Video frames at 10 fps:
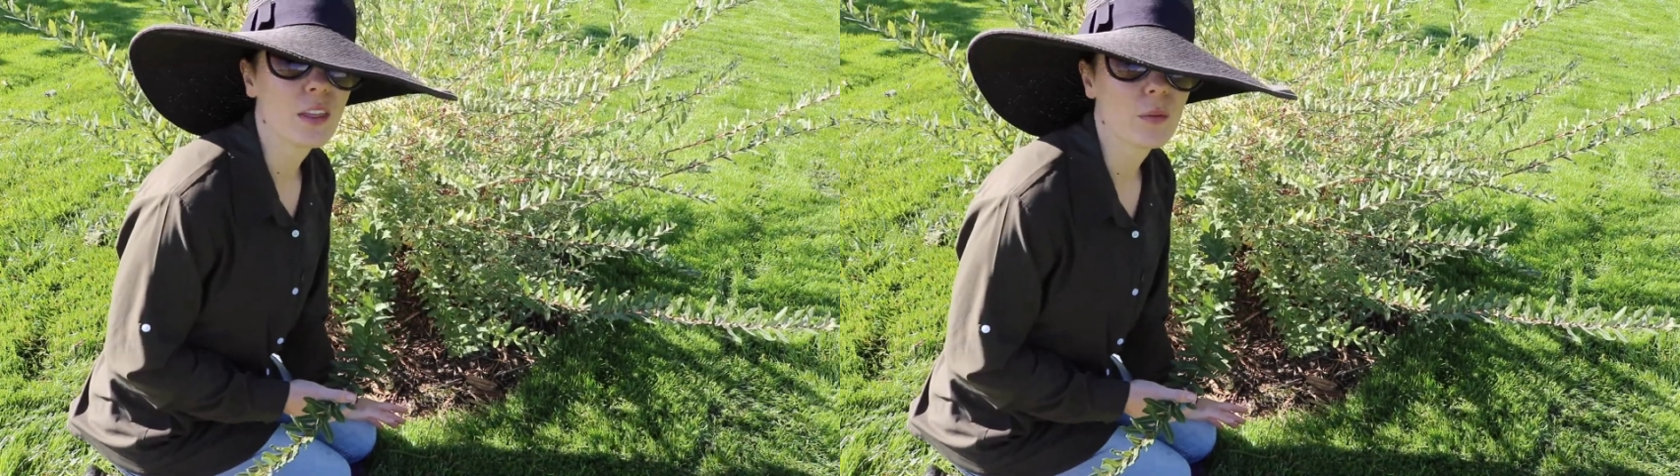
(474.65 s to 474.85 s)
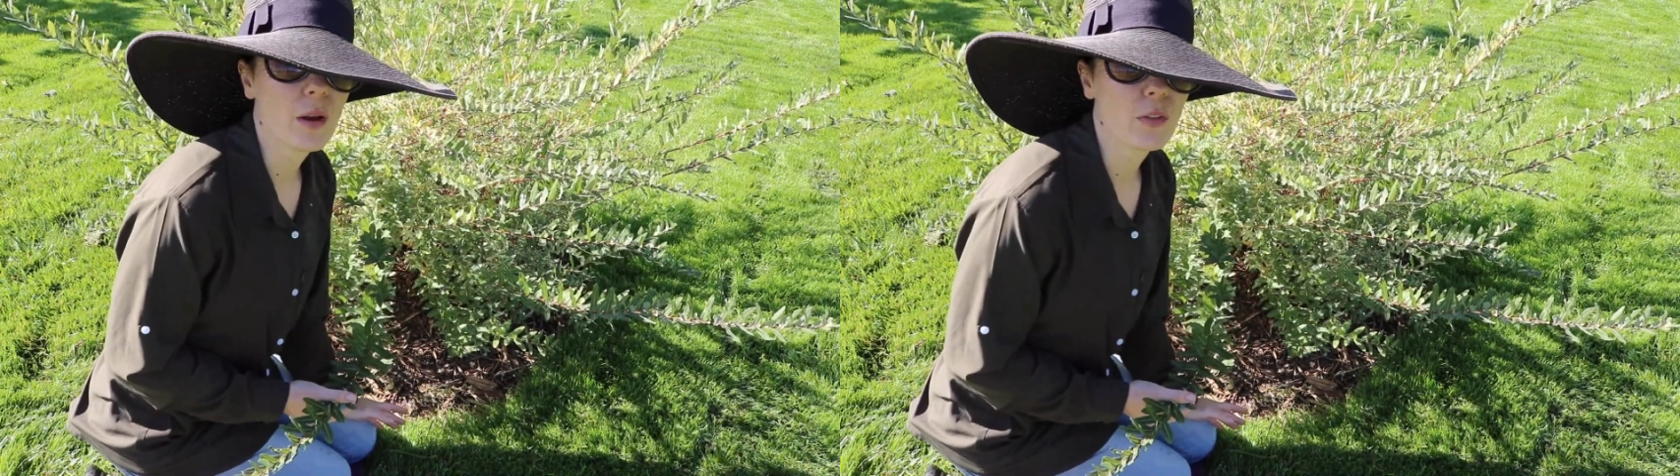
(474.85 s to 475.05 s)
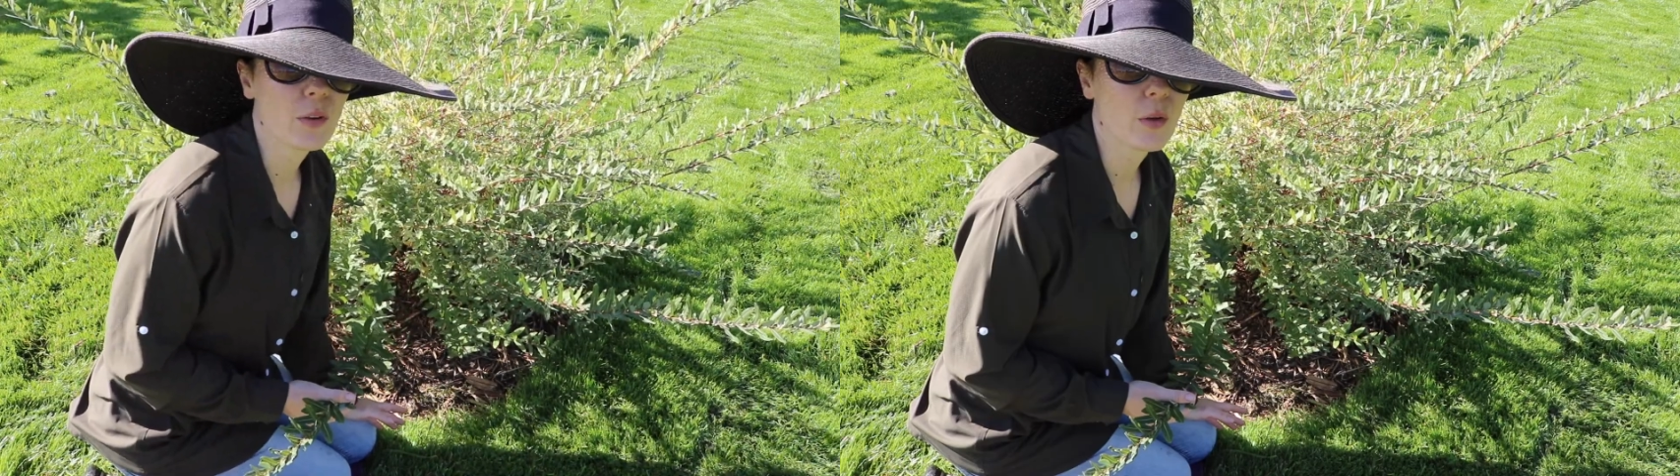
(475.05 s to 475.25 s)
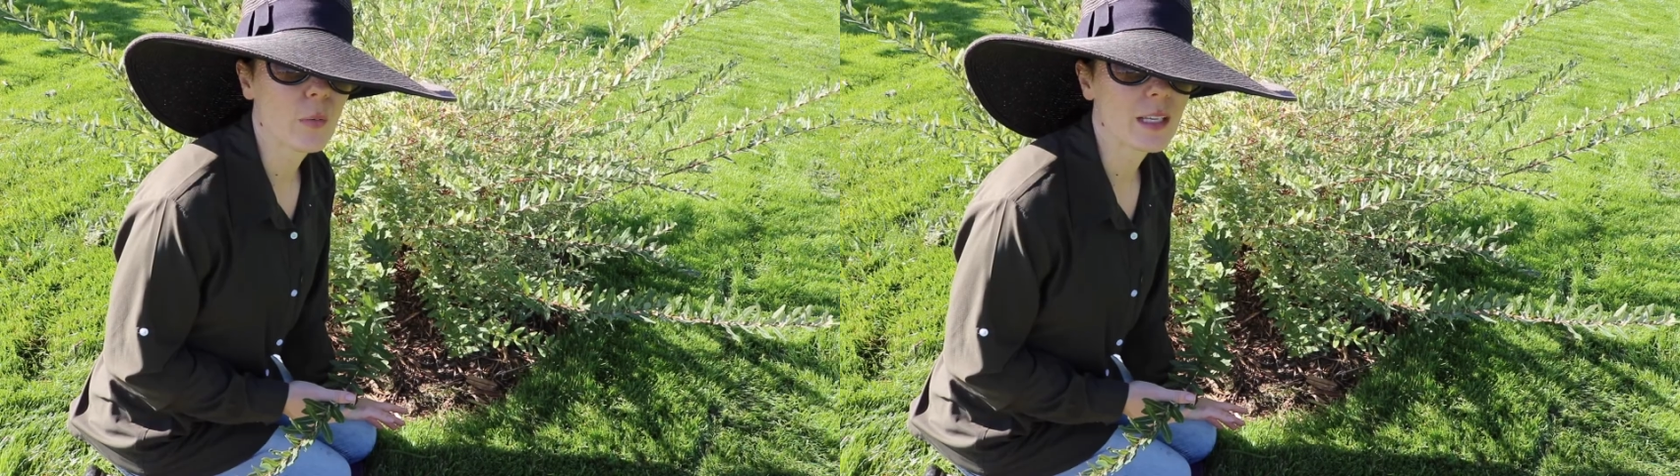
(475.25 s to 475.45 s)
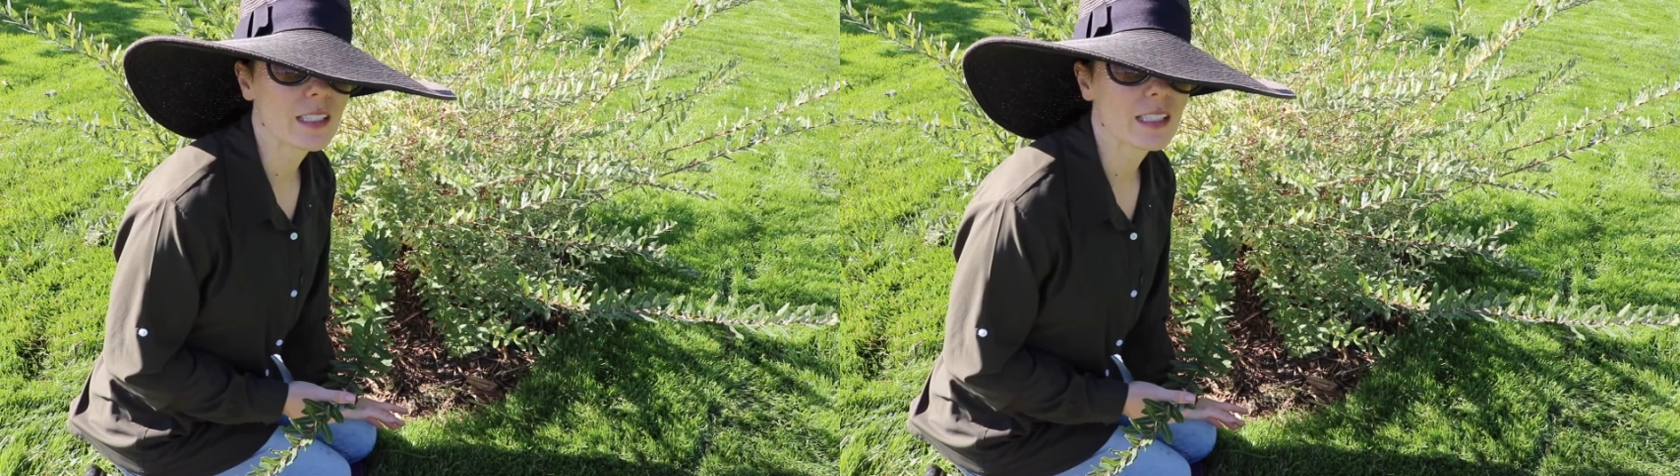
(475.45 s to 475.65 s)
throughout the
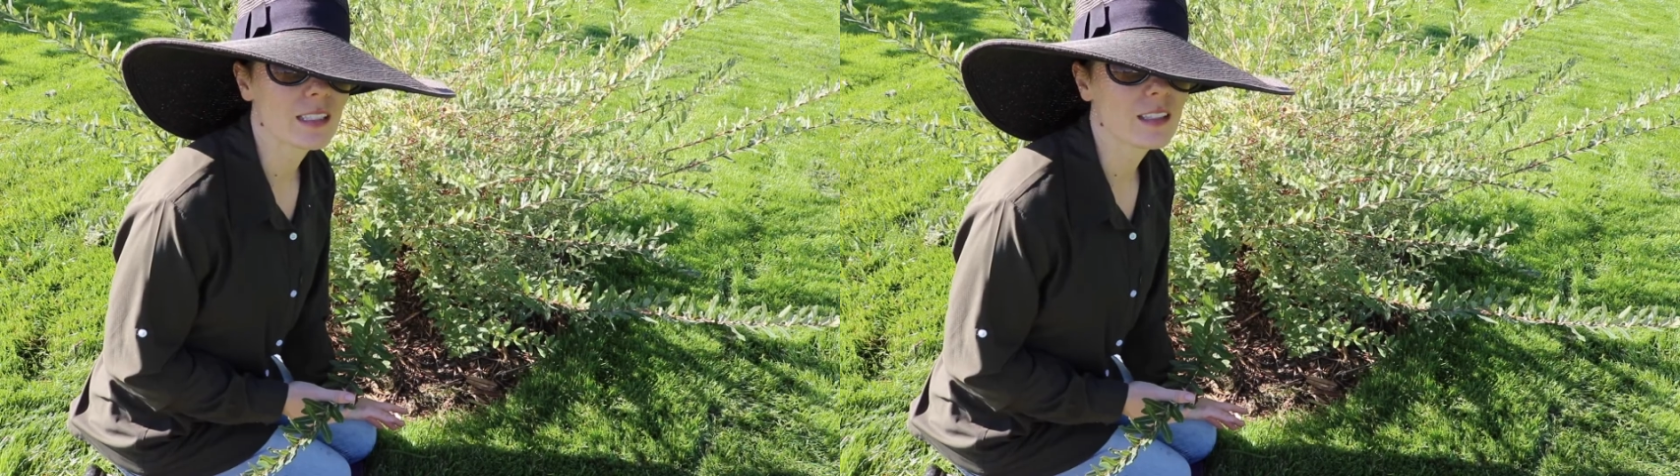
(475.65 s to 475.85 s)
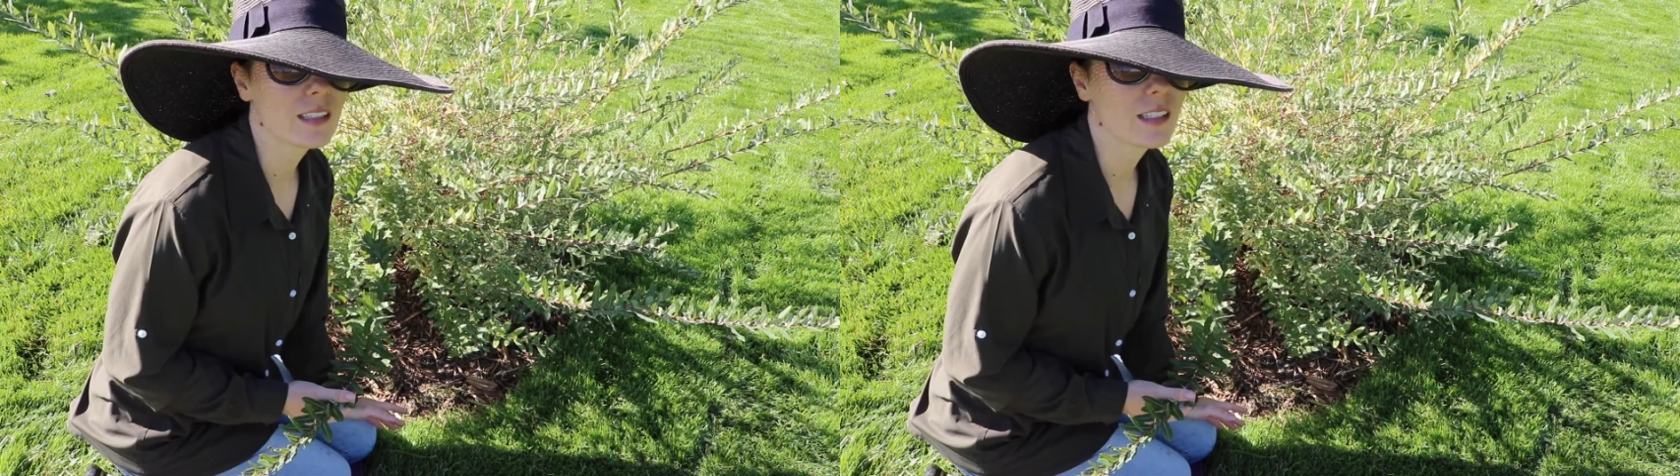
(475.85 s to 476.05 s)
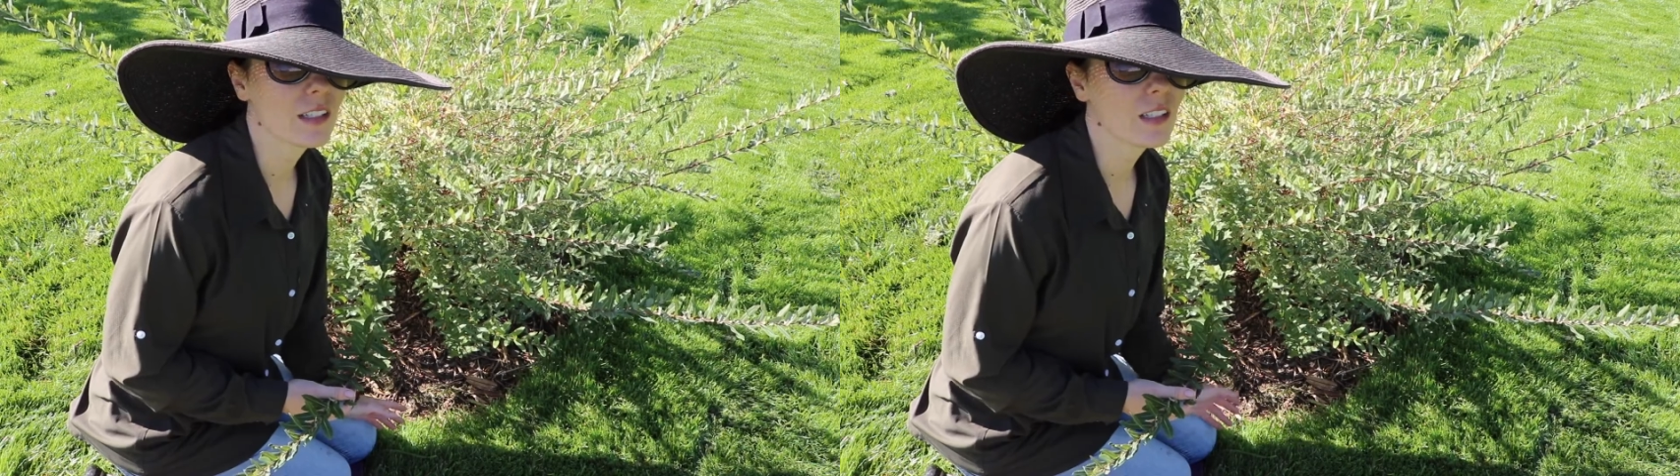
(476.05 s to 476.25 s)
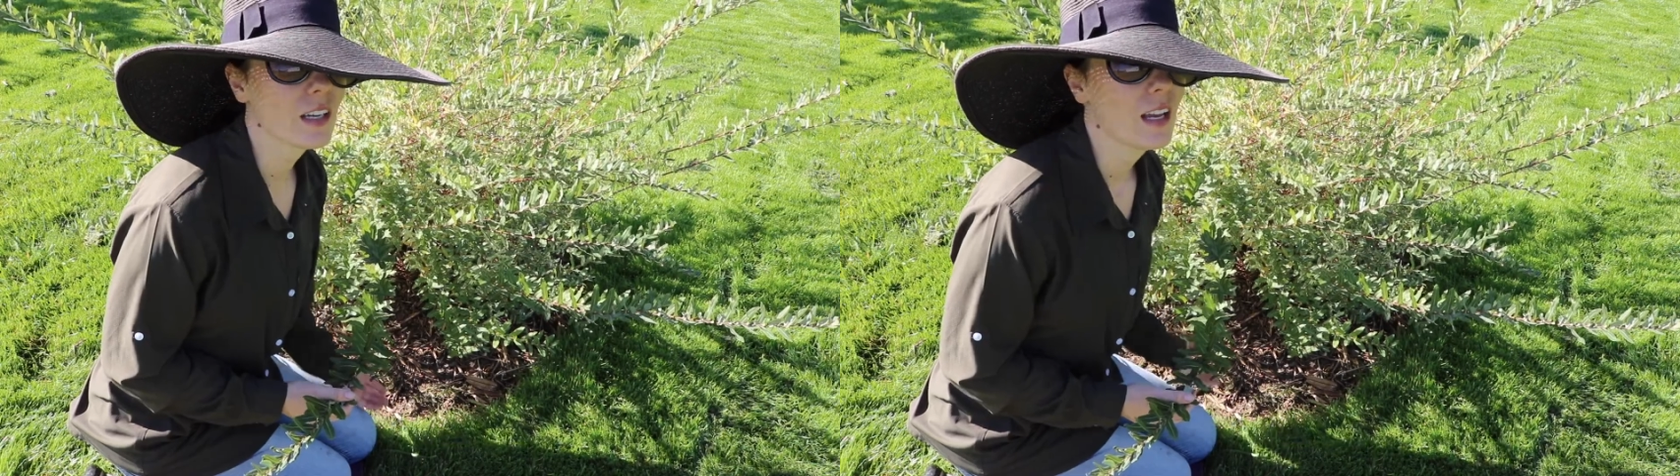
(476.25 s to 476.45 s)
growing season this year.